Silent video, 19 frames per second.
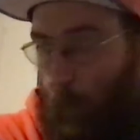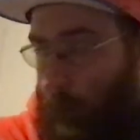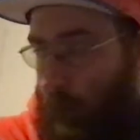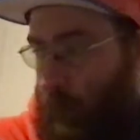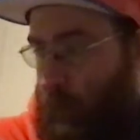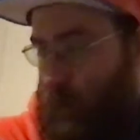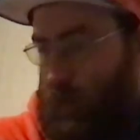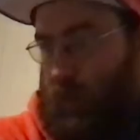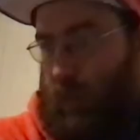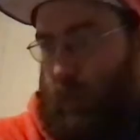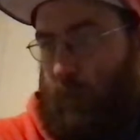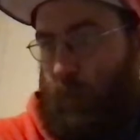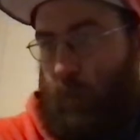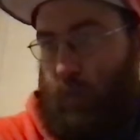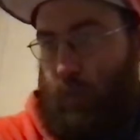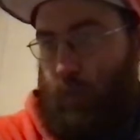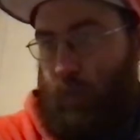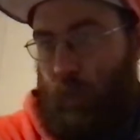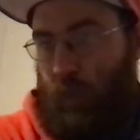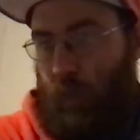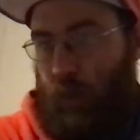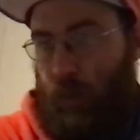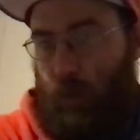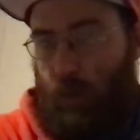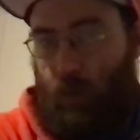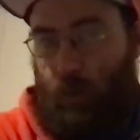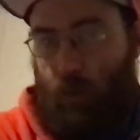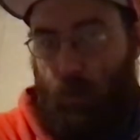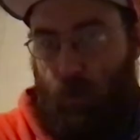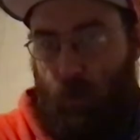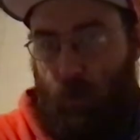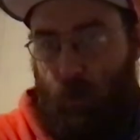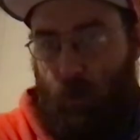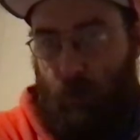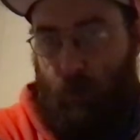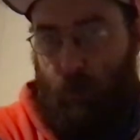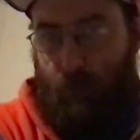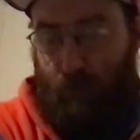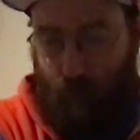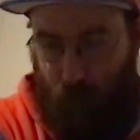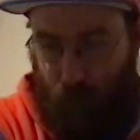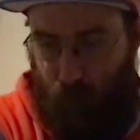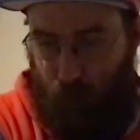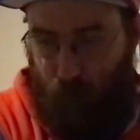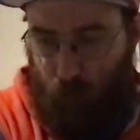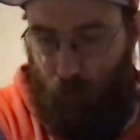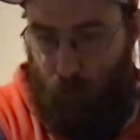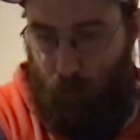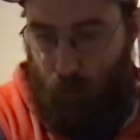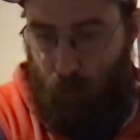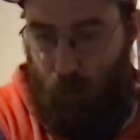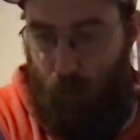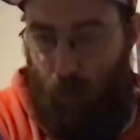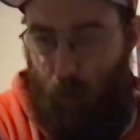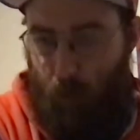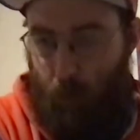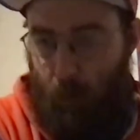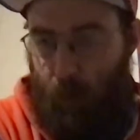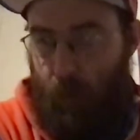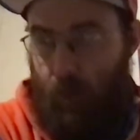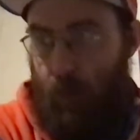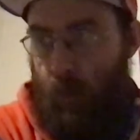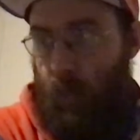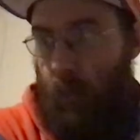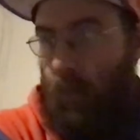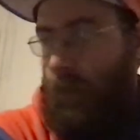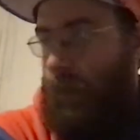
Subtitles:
and to sponsor him along with